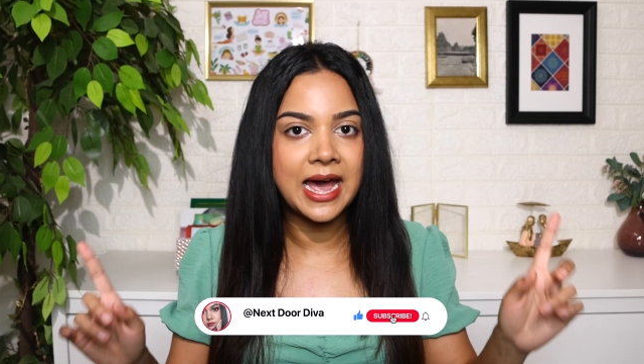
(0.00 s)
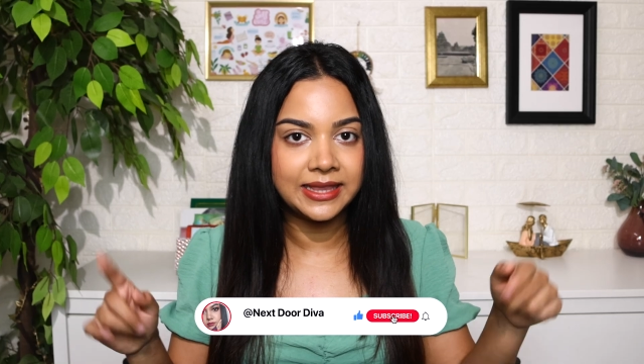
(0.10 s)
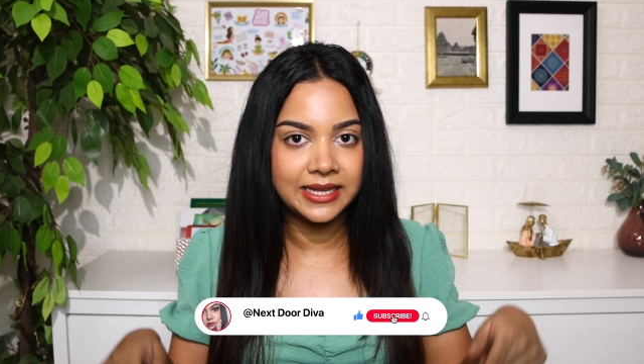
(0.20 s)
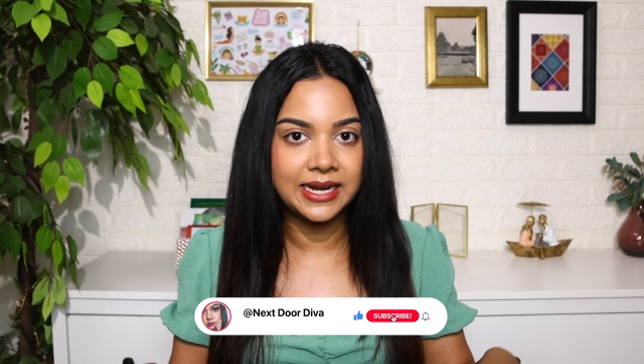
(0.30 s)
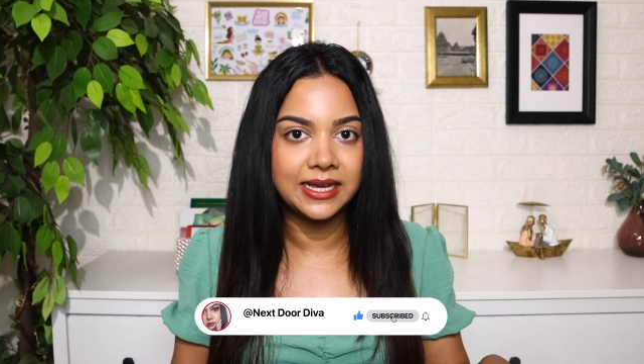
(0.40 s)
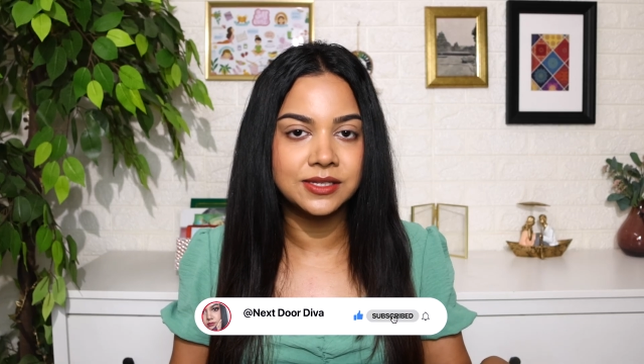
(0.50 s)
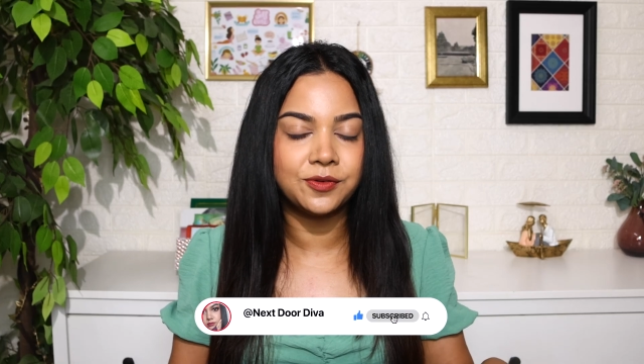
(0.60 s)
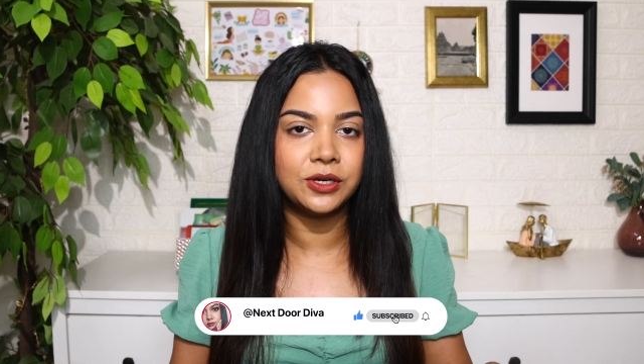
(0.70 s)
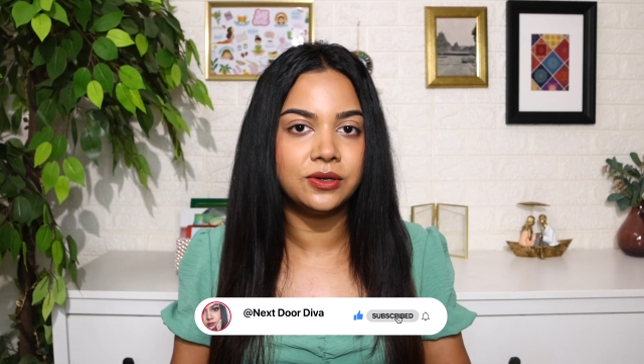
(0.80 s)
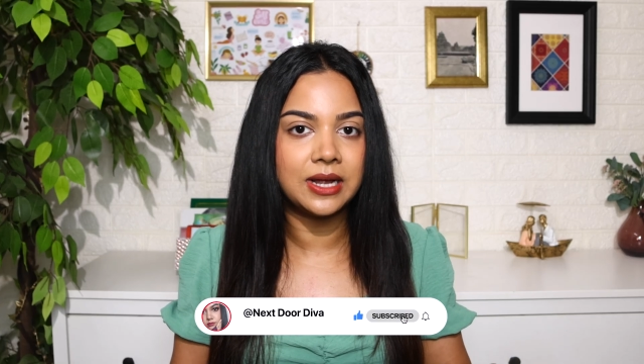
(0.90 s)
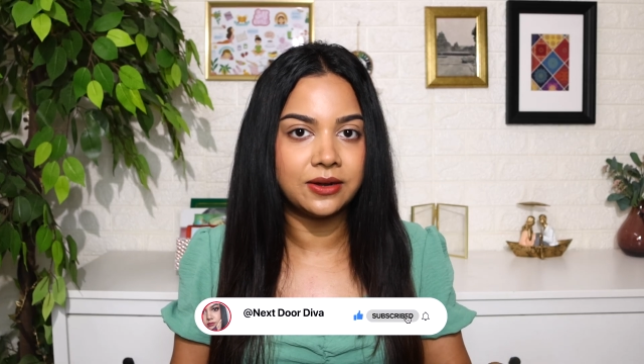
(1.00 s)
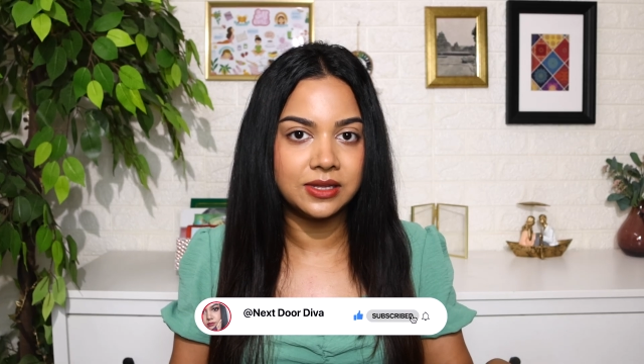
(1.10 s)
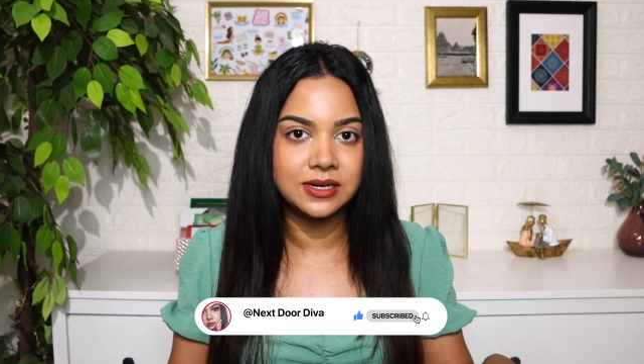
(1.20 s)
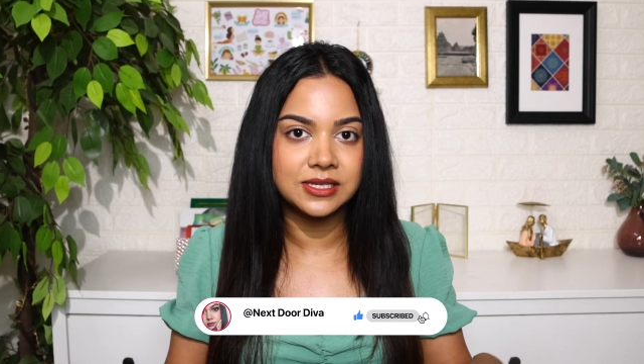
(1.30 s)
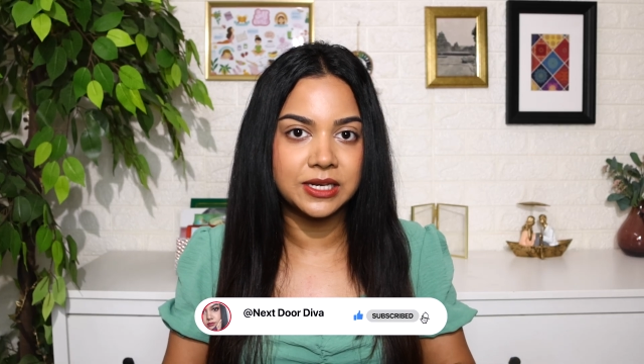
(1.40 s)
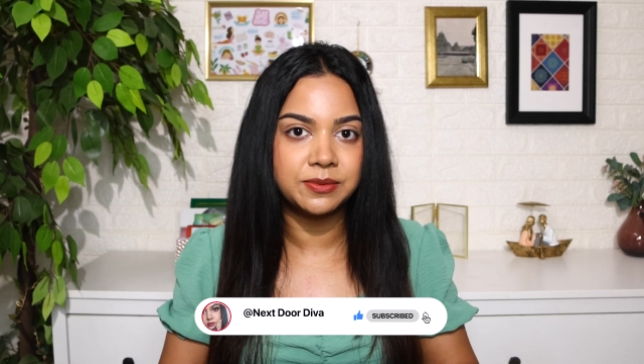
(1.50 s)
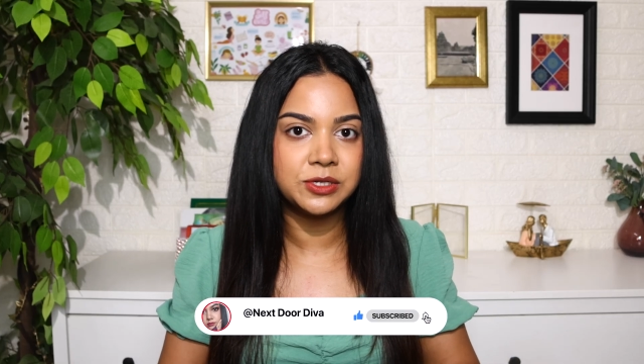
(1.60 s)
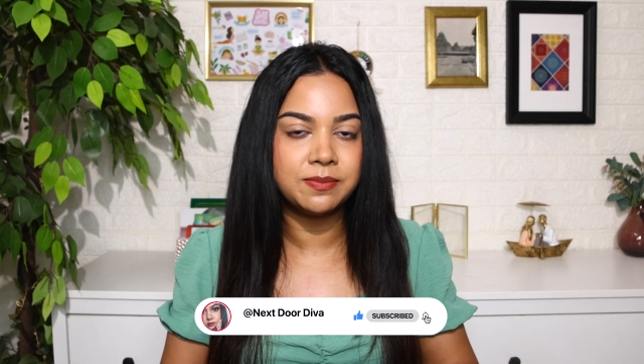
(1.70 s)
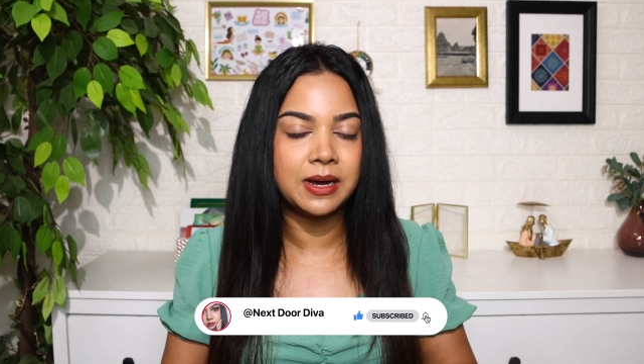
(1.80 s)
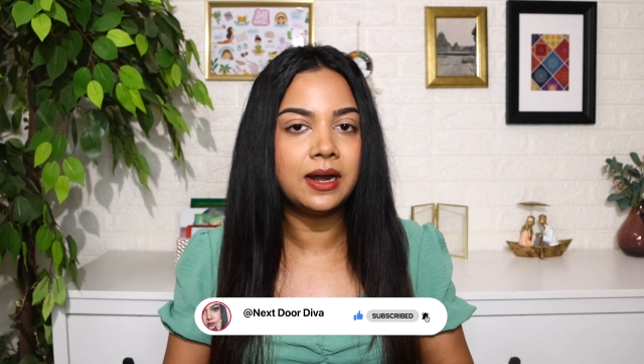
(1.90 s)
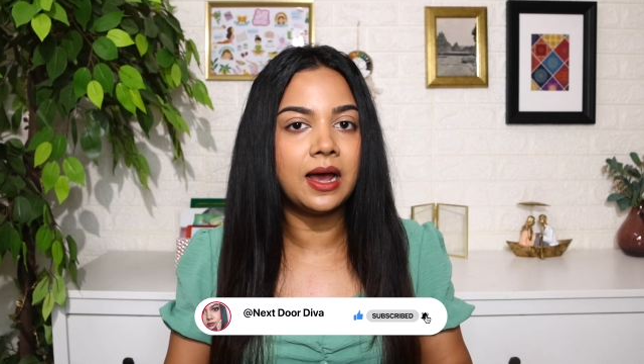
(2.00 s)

and the links for you down in the description bar